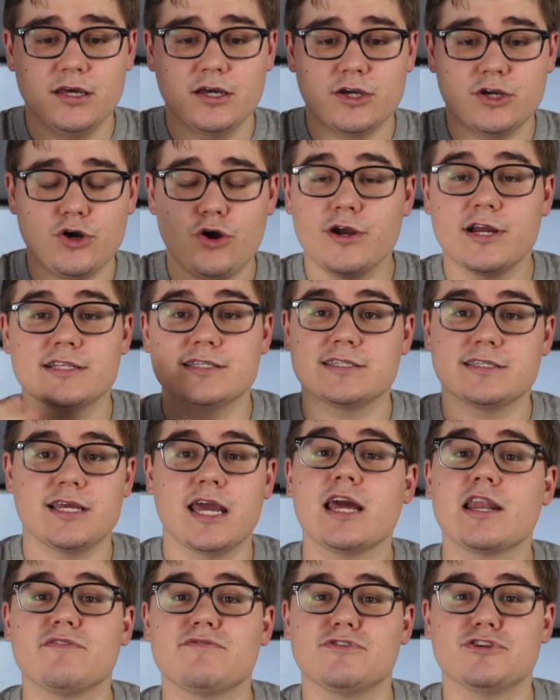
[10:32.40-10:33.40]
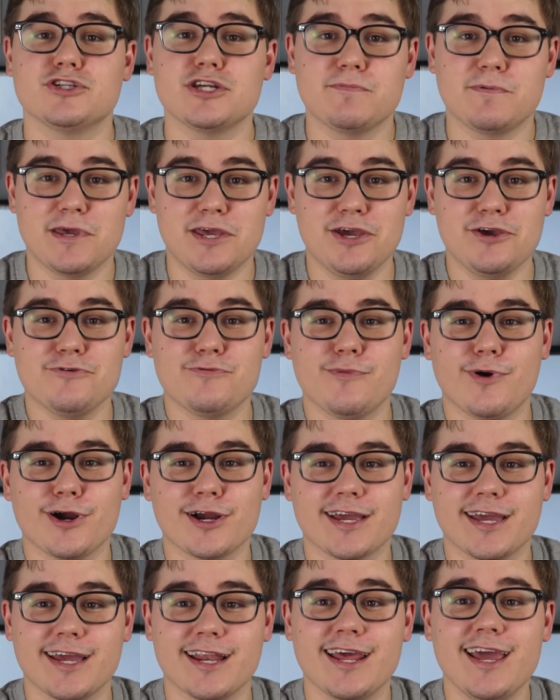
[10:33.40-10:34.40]
current state of the GPU
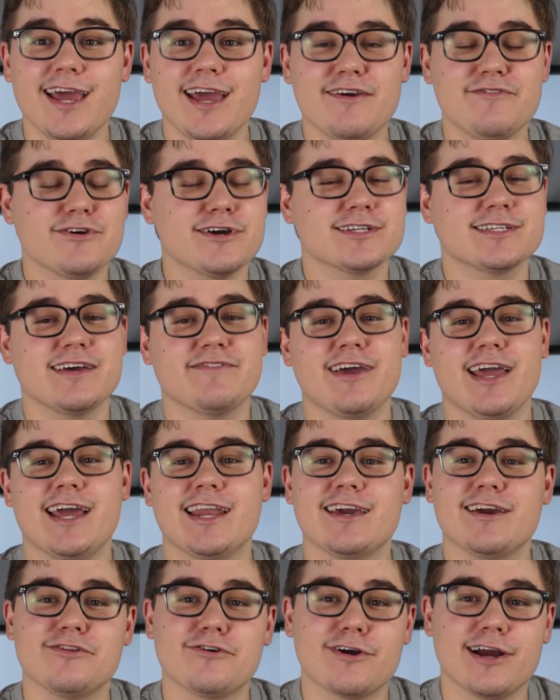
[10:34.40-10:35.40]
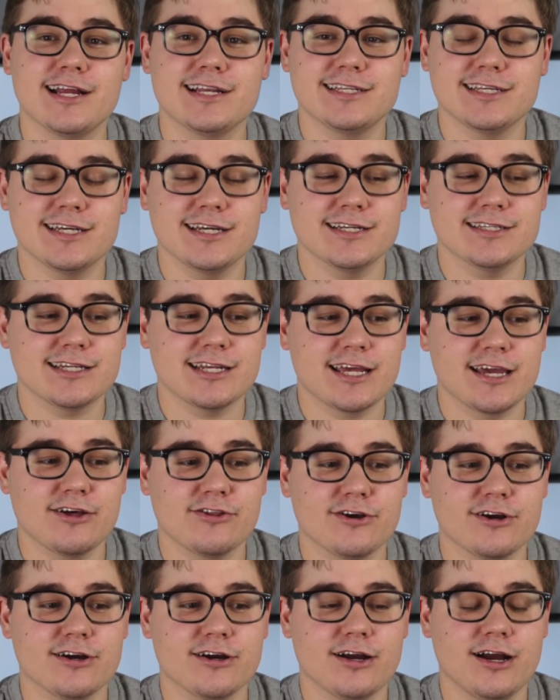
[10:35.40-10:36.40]
market. If you guys have any other ideas, any
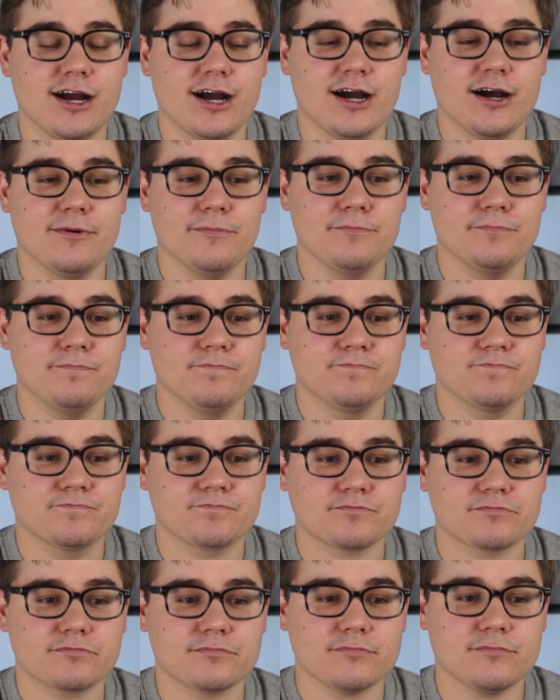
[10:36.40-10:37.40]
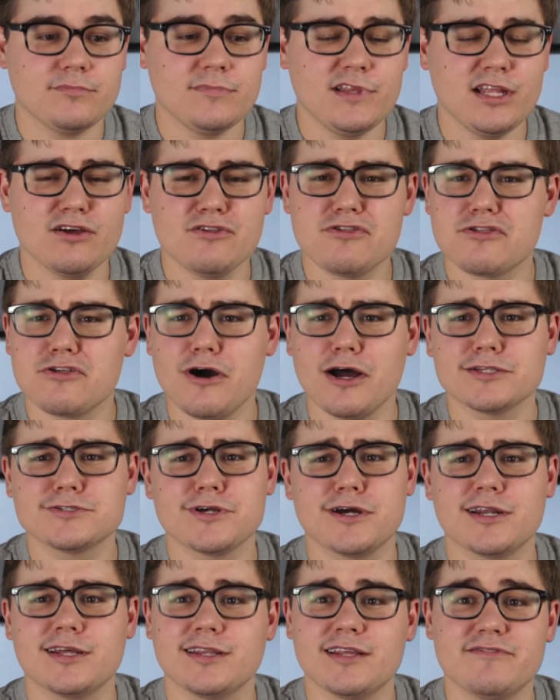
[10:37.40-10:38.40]
other thoughts
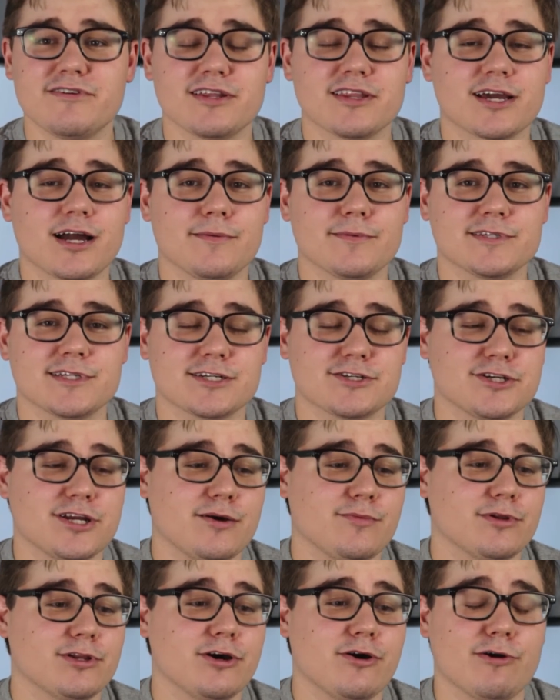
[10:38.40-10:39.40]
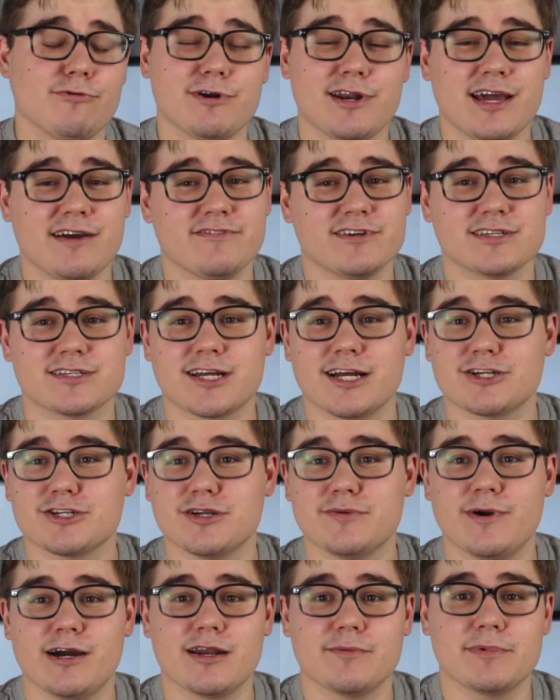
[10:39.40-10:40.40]
on it, leave it in the comment section down below. I want to have a discussion
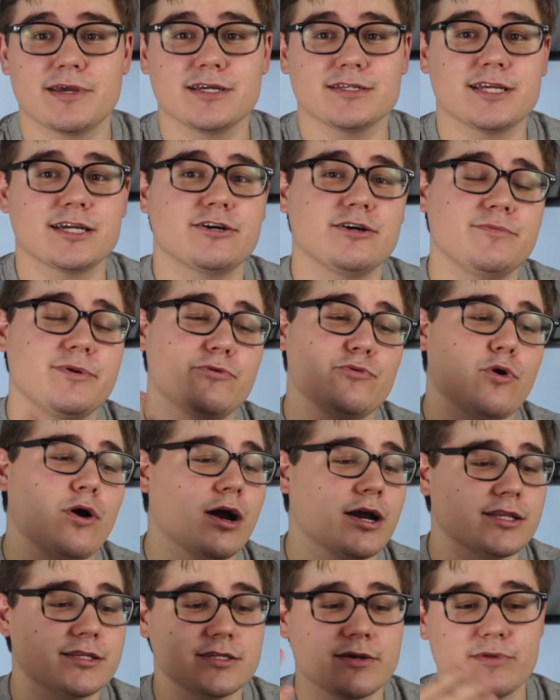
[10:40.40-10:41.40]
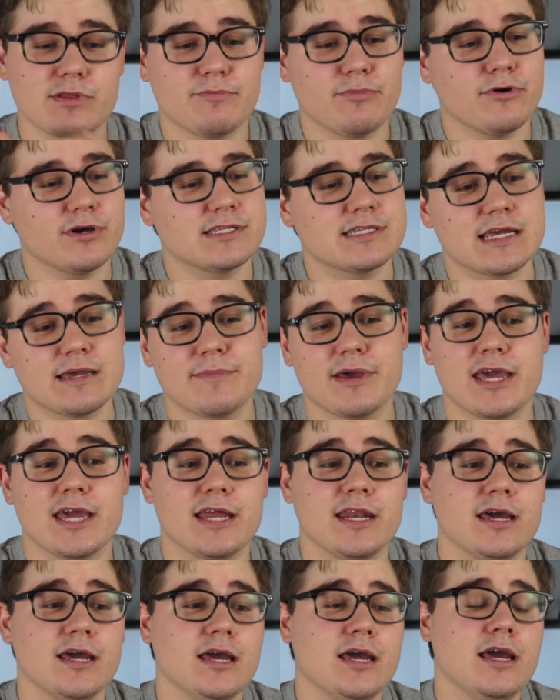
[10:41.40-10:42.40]
about it because I could be wrong in some of the points I
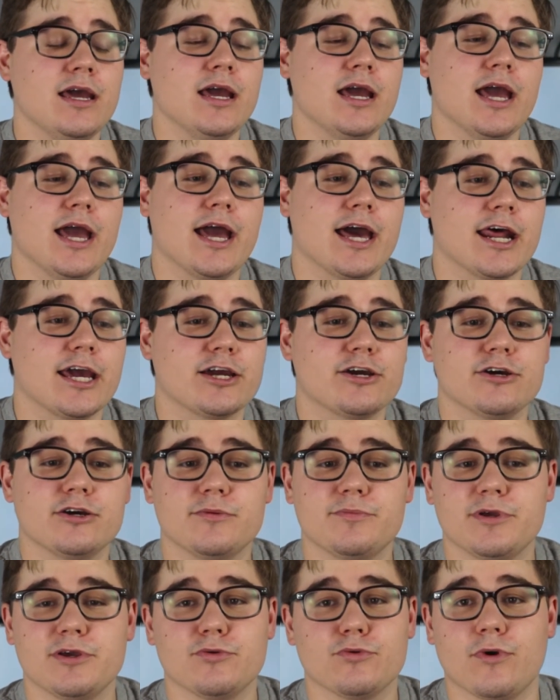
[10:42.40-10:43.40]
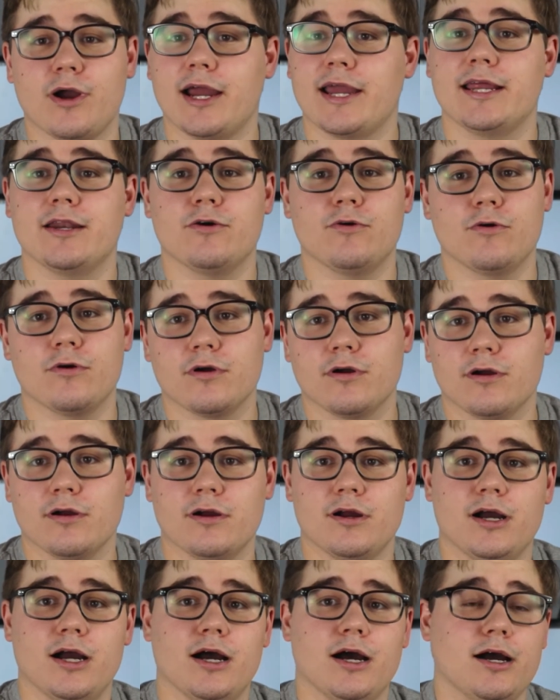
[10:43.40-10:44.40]
made, and I could be right
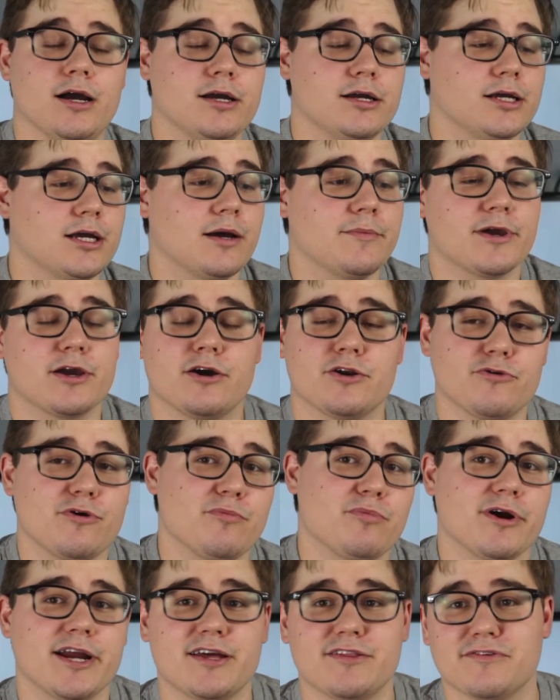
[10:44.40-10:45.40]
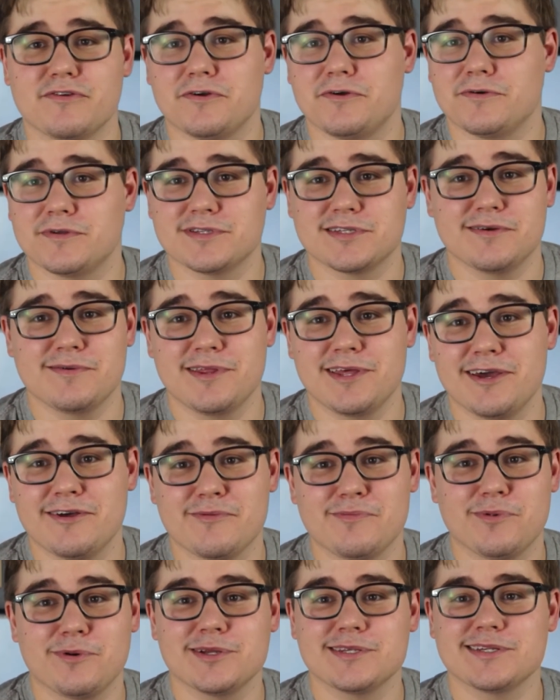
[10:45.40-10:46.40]
or coming onto a breakthrough in some of the
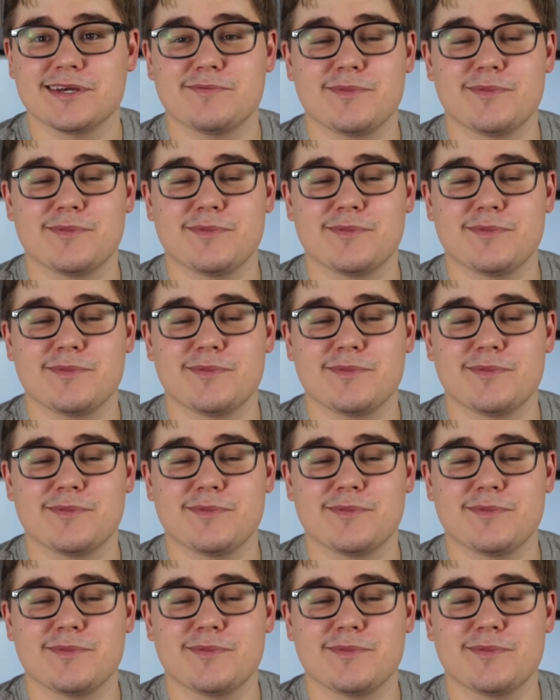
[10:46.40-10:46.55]
other points I